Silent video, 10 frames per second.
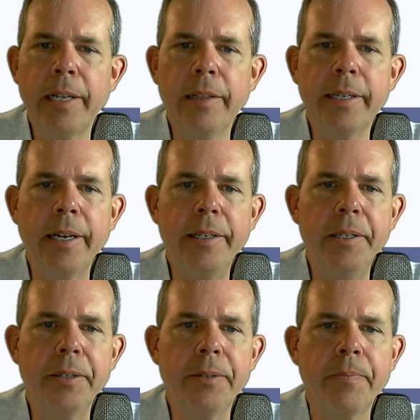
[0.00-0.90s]
click on
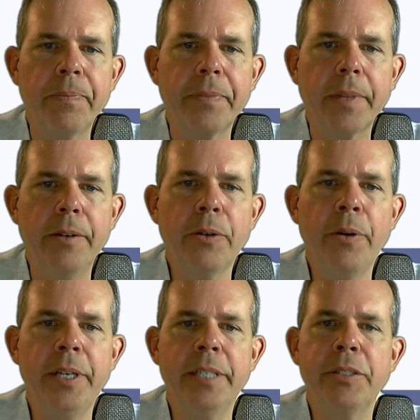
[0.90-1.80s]
here, you're
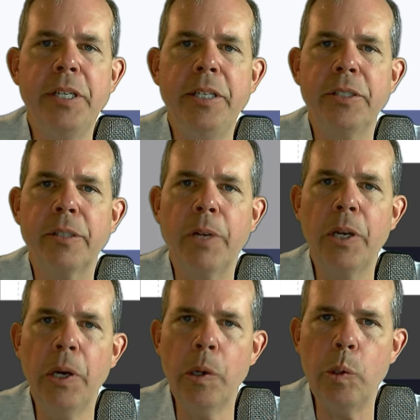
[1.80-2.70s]
going to see some
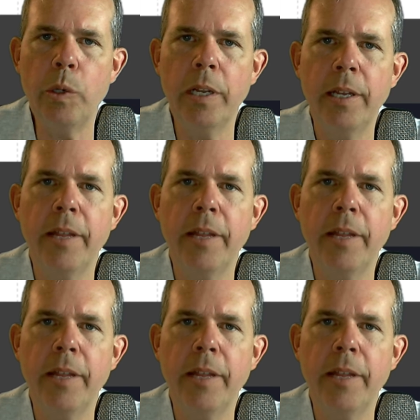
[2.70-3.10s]
code